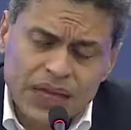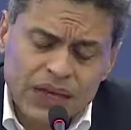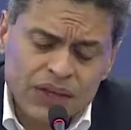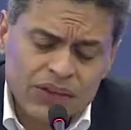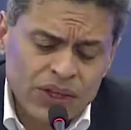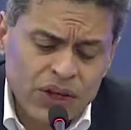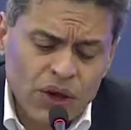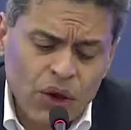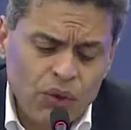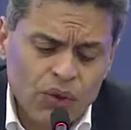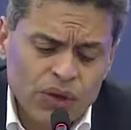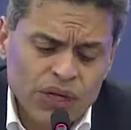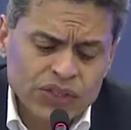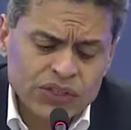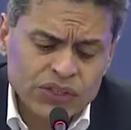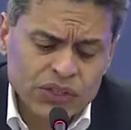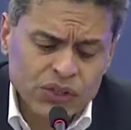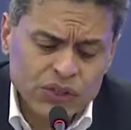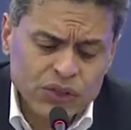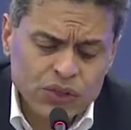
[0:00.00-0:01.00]
The only
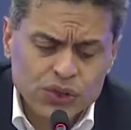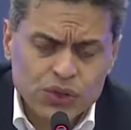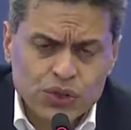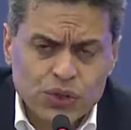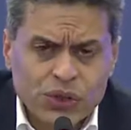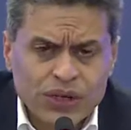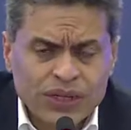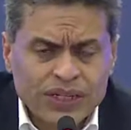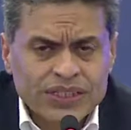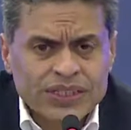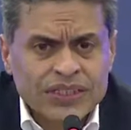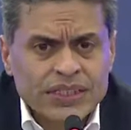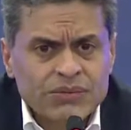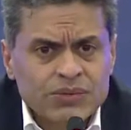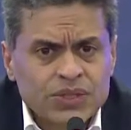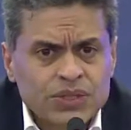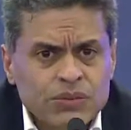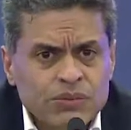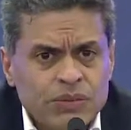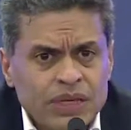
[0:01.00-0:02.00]
solution to it, it
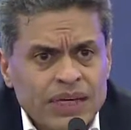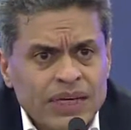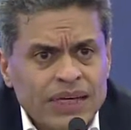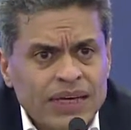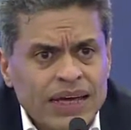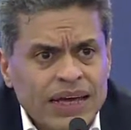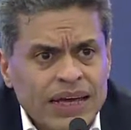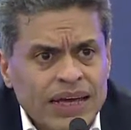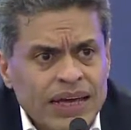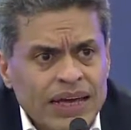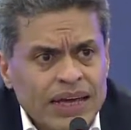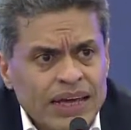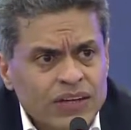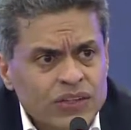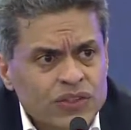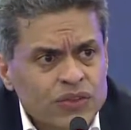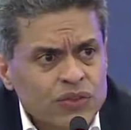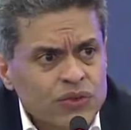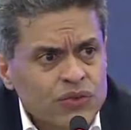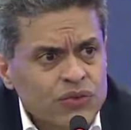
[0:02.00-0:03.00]
seems to me,
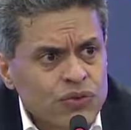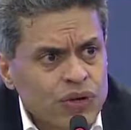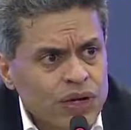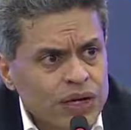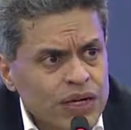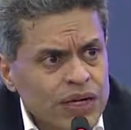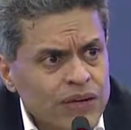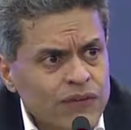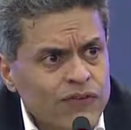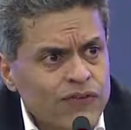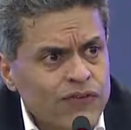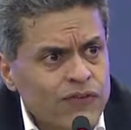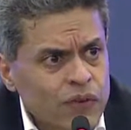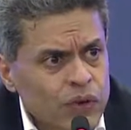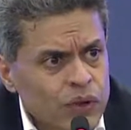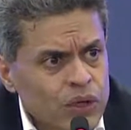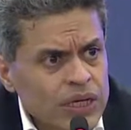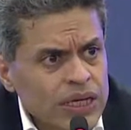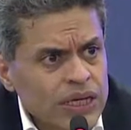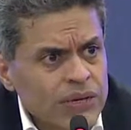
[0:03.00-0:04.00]
is to really
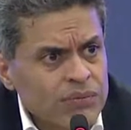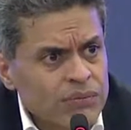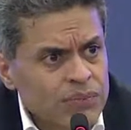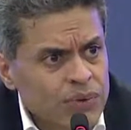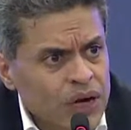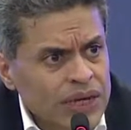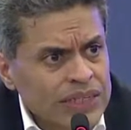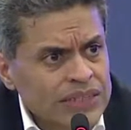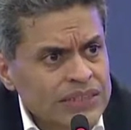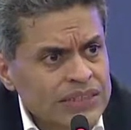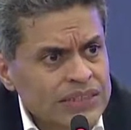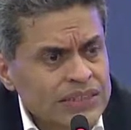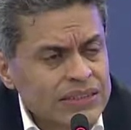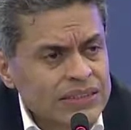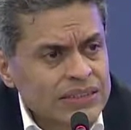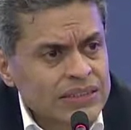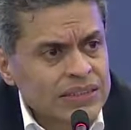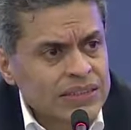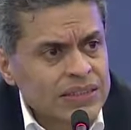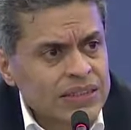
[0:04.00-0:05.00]
fully embrace
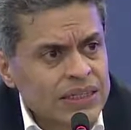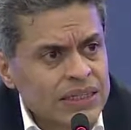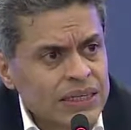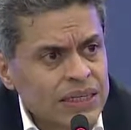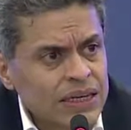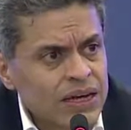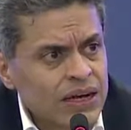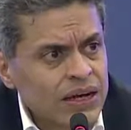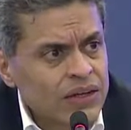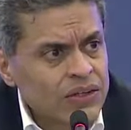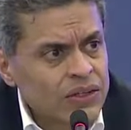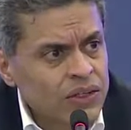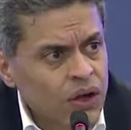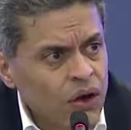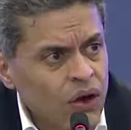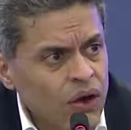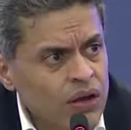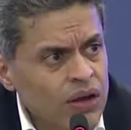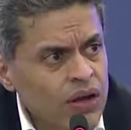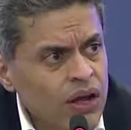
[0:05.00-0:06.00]
the, uh, the
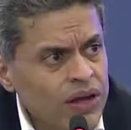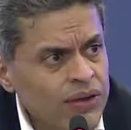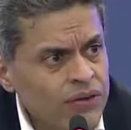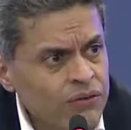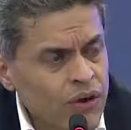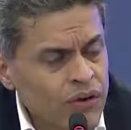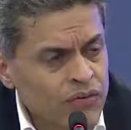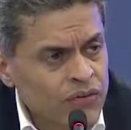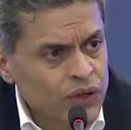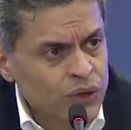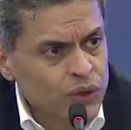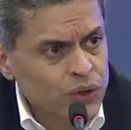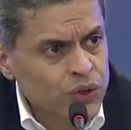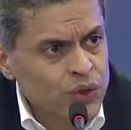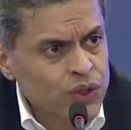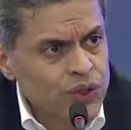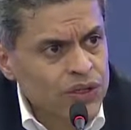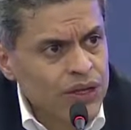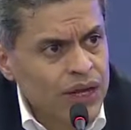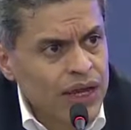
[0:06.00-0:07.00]
online
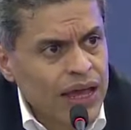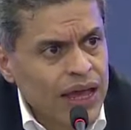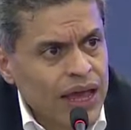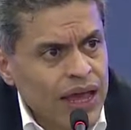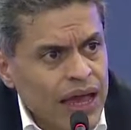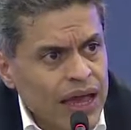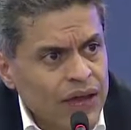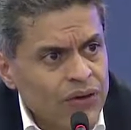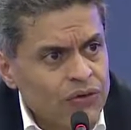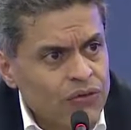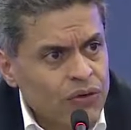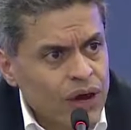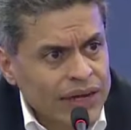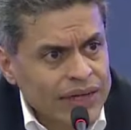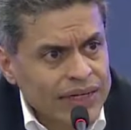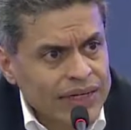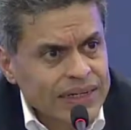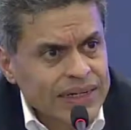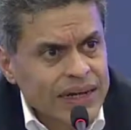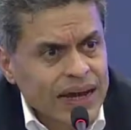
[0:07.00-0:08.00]
revolution and
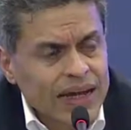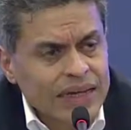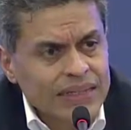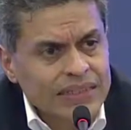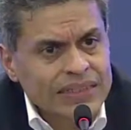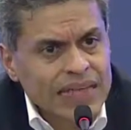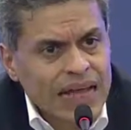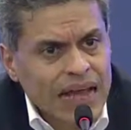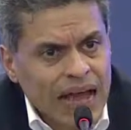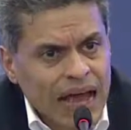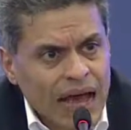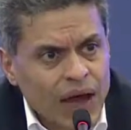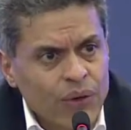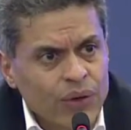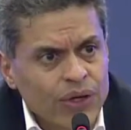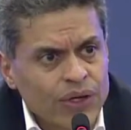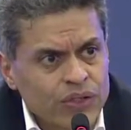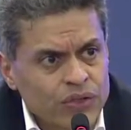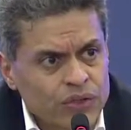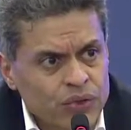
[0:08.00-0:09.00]
recognize how
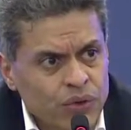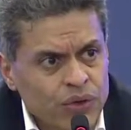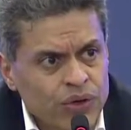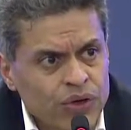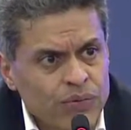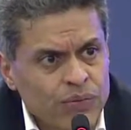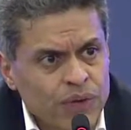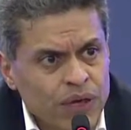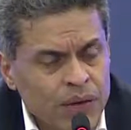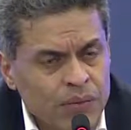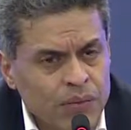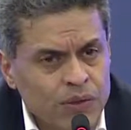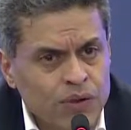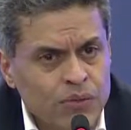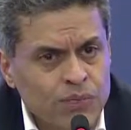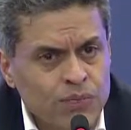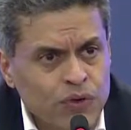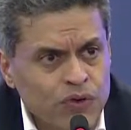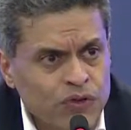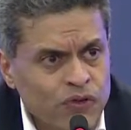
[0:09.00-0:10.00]
it is going to be able to
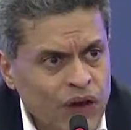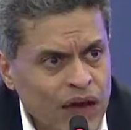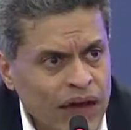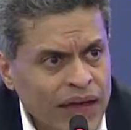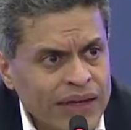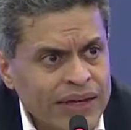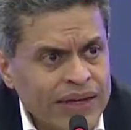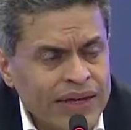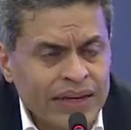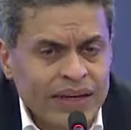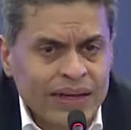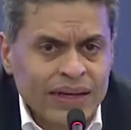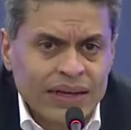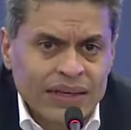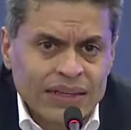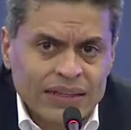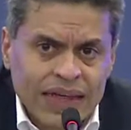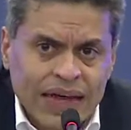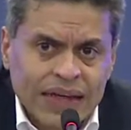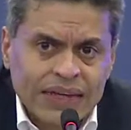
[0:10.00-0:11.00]
provide
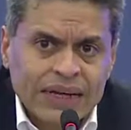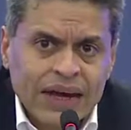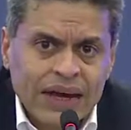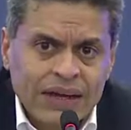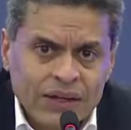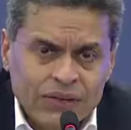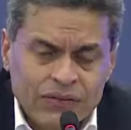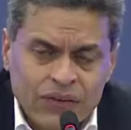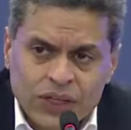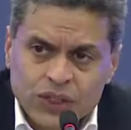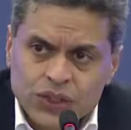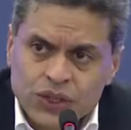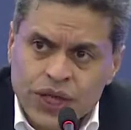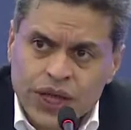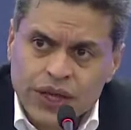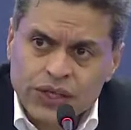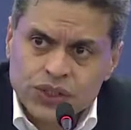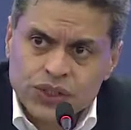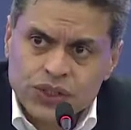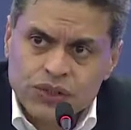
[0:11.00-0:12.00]
that kind of
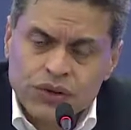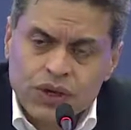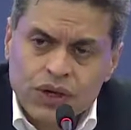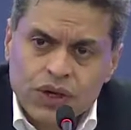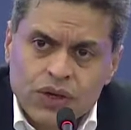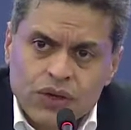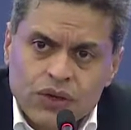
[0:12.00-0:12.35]
education.